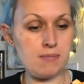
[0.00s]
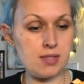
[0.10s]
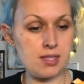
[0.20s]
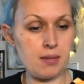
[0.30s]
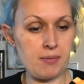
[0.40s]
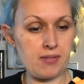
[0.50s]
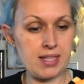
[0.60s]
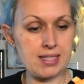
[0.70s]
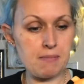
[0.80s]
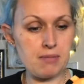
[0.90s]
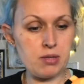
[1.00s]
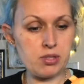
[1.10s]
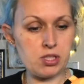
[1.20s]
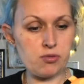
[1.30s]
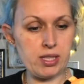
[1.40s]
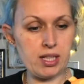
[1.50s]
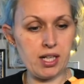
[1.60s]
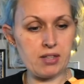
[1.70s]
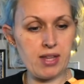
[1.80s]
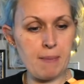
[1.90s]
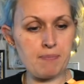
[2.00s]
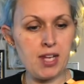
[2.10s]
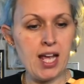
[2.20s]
something they sent me, which is really kind of them.